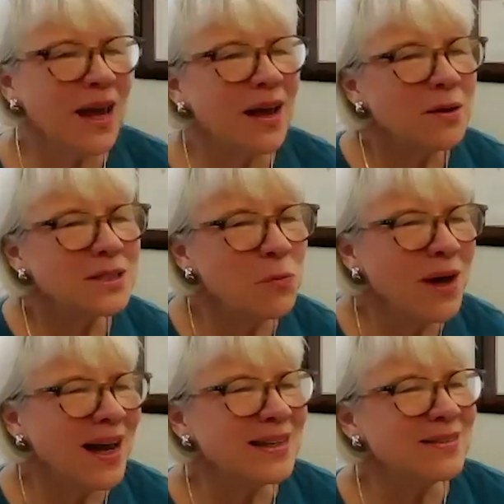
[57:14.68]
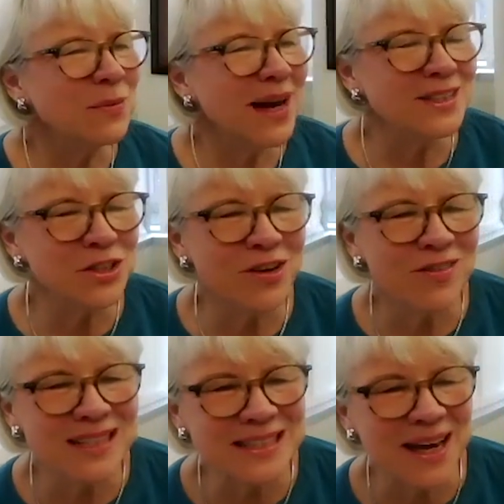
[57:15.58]
Okay. So what I what I
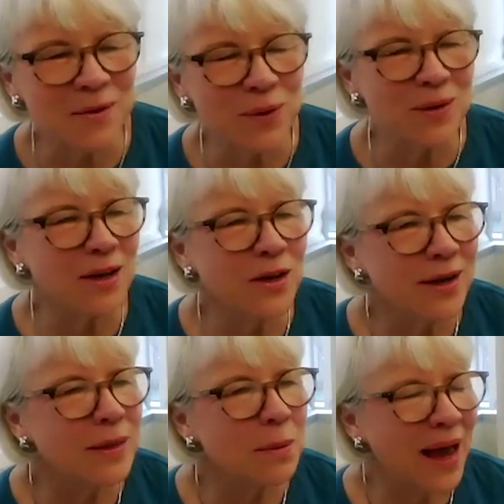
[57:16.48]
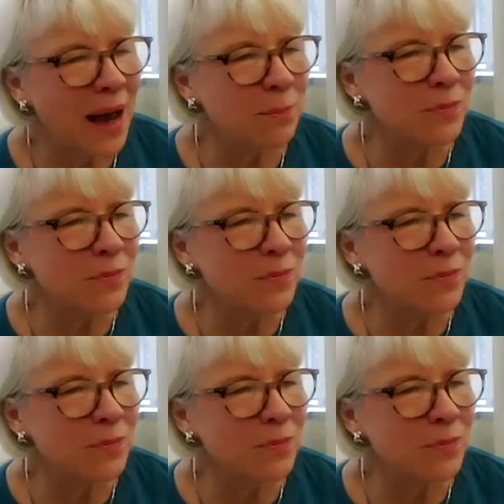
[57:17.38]
generally say when I look at the map,